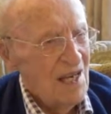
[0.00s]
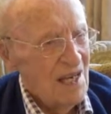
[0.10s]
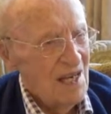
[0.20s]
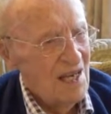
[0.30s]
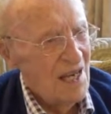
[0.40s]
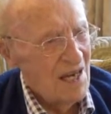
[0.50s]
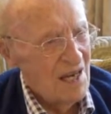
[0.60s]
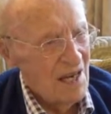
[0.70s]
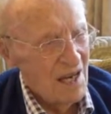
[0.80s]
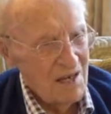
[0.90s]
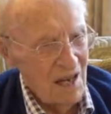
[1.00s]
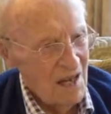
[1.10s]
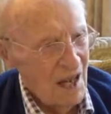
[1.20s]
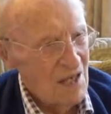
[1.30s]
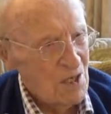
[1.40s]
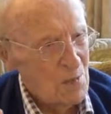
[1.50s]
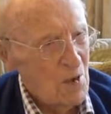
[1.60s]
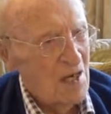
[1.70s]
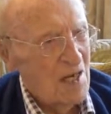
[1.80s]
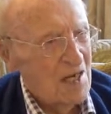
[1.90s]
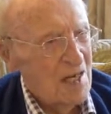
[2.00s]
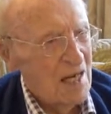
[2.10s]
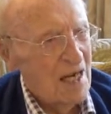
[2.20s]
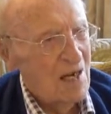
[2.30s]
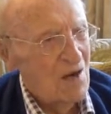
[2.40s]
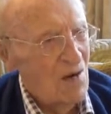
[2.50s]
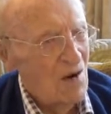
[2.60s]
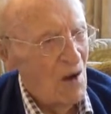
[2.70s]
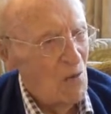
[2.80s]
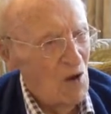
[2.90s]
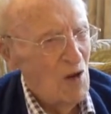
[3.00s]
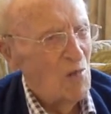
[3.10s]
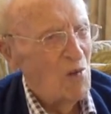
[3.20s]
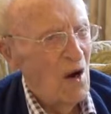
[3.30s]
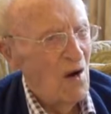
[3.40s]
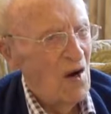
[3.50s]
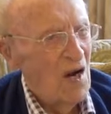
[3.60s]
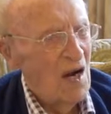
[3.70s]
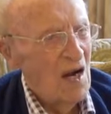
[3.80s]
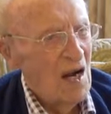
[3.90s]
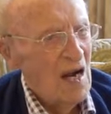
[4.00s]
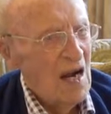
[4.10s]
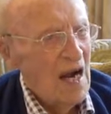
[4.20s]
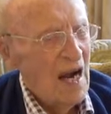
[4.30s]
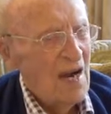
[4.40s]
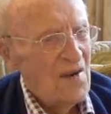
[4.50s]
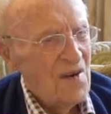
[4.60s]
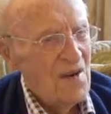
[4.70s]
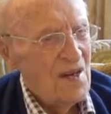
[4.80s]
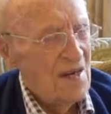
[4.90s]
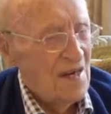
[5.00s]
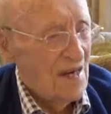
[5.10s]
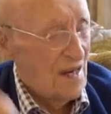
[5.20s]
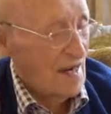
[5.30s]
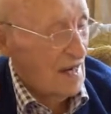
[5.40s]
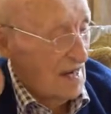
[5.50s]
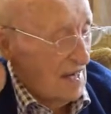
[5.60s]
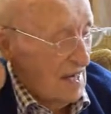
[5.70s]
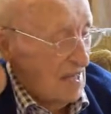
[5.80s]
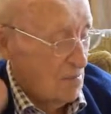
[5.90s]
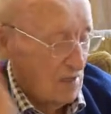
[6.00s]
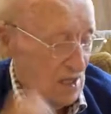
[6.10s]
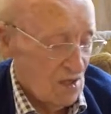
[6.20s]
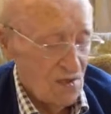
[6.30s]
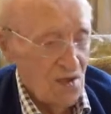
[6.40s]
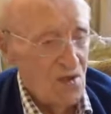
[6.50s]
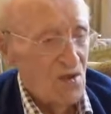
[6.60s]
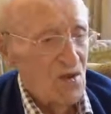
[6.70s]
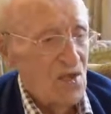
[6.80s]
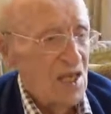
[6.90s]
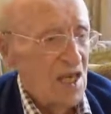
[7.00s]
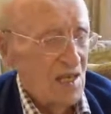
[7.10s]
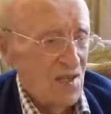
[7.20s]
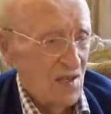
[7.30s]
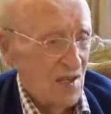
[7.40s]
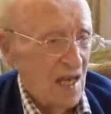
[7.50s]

You had, had that spirit to keep going, that willpower and uh, it's been a good association.